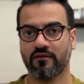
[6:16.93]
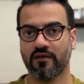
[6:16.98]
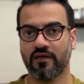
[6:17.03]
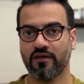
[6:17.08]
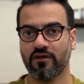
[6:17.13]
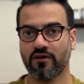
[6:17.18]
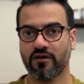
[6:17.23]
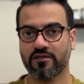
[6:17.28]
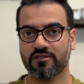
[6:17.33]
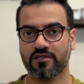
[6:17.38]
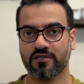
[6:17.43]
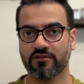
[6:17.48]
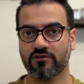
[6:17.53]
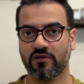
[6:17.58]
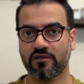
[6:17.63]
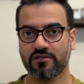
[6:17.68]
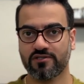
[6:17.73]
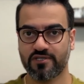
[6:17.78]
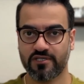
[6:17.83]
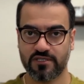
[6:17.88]
AI
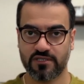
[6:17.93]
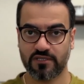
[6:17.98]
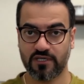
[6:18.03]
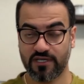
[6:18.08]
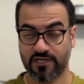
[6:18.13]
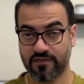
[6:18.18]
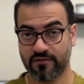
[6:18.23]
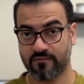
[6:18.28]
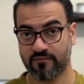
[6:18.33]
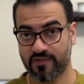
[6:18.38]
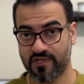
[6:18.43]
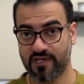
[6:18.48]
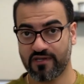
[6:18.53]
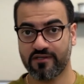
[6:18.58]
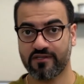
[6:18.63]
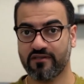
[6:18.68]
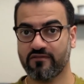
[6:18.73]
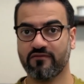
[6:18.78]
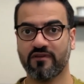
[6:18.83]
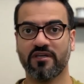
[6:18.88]
technologies like
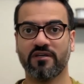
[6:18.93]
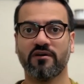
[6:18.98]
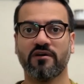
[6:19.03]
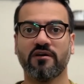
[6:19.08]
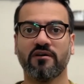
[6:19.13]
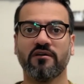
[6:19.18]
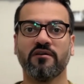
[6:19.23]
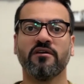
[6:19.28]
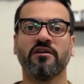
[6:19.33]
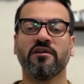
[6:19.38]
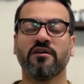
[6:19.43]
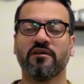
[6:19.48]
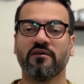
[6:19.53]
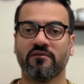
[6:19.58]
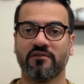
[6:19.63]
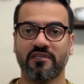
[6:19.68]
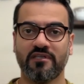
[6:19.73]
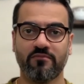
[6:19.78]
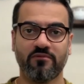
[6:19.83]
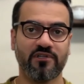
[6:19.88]
generative AI,
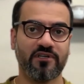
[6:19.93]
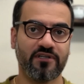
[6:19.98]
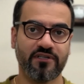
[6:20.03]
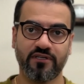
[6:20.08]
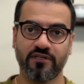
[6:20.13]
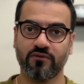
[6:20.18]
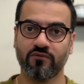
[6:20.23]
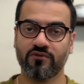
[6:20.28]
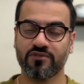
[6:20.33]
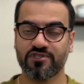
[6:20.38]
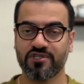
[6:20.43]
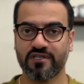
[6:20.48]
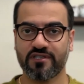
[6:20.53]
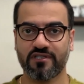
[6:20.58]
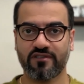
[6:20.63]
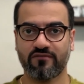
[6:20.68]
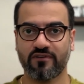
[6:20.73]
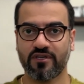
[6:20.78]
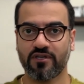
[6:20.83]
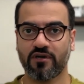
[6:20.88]
deep learning, or
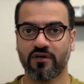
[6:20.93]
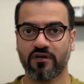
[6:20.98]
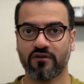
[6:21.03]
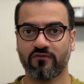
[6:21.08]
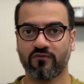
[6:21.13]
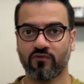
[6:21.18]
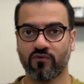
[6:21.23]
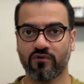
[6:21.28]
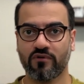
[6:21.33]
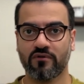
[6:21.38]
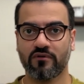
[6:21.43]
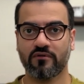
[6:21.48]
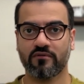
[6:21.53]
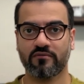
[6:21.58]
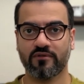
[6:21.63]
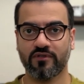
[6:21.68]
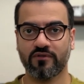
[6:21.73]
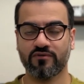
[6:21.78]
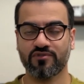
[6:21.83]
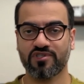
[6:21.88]
generative AI for
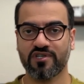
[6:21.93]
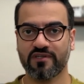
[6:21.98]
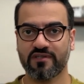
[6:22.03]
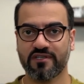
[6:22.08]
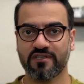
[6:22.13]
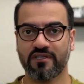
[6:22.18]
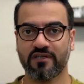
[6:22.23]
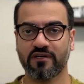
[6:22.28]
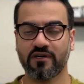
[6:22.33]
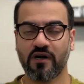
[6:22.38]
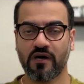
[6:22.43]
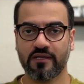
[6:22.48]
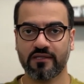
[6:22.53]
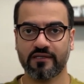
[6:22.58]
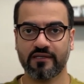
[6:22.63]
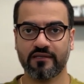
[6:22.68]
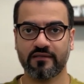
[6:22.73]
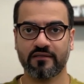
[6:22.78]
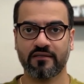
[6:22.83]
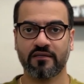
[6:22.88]
generating
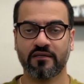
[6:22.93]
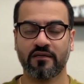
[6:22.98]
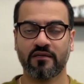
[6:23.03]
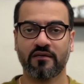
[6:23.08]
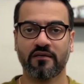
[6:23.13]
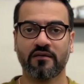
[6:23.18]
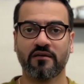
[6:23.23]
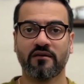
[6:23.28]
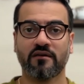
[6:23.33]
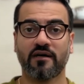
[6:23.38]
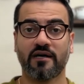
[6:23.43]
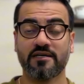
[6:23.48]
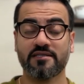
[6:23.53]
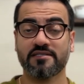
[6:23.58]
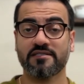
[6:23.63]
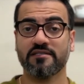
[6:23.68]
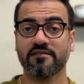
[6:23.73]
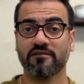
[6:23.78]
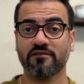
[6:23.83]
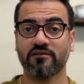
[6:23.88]
content. I
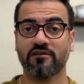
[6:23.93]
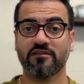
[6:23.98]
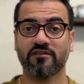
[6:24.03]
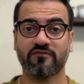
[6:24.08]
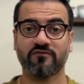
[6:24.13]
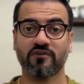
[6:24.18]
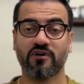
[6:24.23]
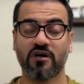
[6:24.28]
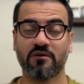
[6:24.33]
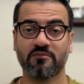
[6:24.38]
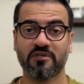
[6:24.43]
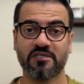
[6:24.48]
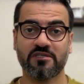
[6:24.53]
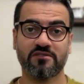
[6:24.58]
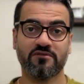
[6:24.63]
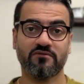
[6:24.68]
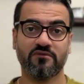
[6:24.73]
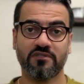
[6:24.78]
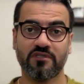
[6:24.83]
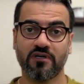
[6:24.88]
see a lot of companies
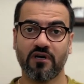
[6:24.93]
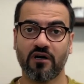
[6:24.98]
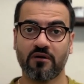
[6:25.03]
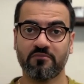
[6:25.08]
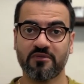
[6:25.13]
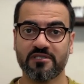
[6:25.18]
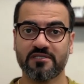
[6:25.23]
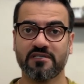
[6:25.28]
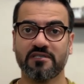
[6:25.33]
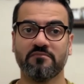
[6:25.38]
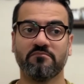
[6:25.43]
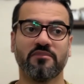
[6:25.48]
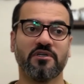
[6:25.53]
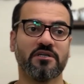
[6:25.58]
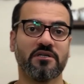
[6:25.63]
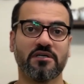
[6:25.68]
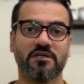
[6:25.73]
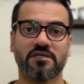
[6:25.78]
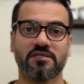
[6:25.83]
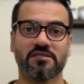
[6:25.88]
do the opposite
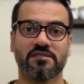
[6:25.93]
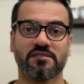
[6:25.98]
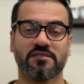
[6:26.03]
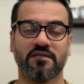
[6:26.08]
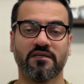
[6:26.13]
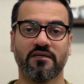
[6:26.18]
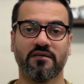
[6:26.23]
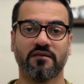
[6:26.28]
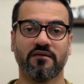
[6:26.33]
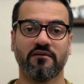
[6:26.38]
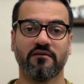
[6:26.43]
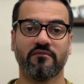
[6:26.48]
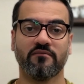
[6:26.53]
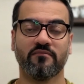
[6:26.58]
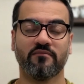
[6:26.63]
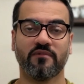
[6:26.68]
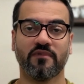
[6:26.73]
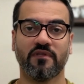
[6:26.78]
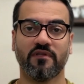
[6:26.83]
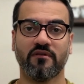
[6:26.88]
because
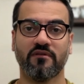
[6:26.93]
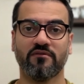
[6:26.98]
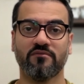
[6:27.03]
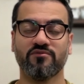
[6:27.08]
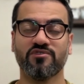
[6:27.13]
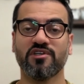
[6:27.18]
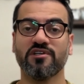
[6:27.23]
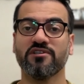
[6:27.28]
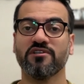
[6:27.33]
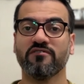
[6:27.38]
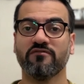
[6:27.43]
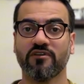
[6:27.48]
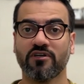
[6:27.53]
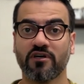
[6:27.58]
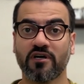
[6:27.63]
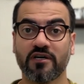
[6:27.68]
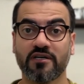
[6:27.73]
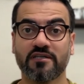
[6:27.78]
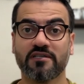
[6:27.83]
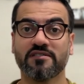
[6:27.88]
generative
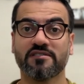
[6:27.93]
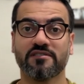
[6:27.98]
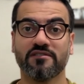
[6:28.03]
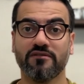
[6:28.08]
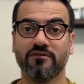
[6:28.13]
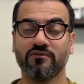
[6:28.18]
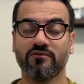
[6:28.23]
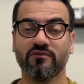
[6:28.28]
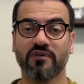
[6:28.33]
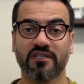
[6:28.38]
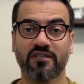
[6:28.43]
AI is new